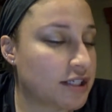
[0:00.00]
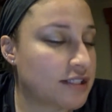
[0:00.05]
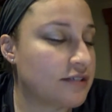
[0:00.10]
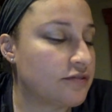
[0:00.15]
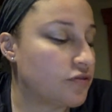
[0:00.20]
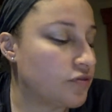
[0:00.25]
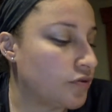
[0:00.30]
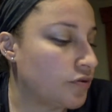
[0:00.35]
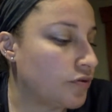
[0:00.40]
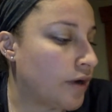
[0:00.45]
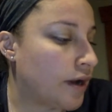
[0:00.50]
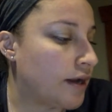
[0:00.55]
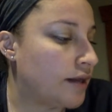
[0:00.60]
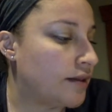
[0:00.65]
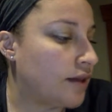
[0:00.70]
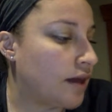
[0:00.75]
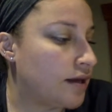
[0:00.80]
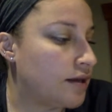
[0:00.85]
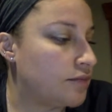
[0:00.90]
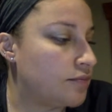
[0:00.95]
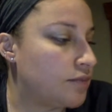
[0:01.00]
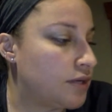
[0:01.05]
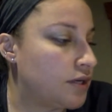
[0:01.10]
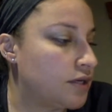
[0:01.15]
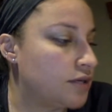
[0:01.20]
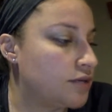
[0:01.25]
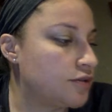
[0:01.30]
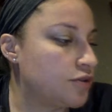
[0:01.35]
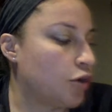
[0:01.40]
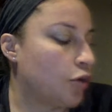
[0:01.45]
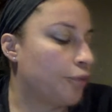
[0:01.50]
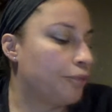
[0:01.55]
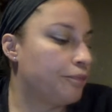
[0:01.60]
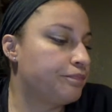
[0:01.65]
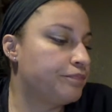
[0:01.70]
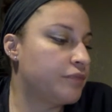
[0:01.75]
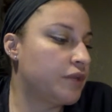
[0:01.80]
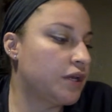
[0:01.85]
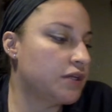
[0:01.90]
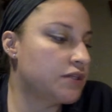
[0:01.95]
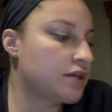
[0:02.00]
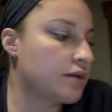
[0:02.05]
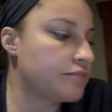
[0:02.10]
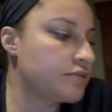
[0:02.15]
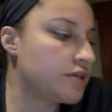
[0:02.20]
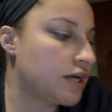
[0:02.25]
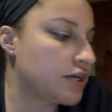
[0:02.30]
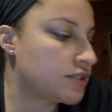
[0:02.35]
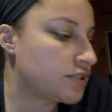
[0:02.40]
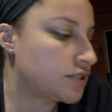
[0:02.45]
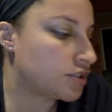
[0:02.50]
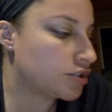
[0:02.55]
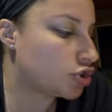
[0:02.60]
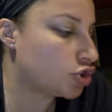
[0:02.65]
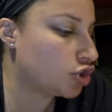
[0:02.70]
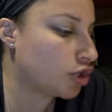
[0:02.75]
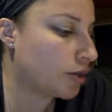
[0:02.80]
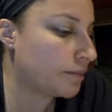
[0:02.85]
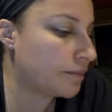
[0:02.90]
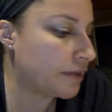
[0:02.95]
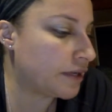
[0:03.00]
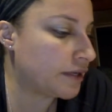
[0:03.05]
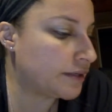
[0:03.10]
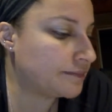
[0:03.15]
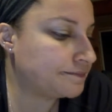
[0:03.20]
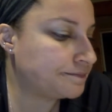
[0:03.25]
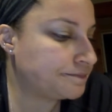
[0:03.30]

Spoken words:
for writing the IEP. So next subtest is jumping.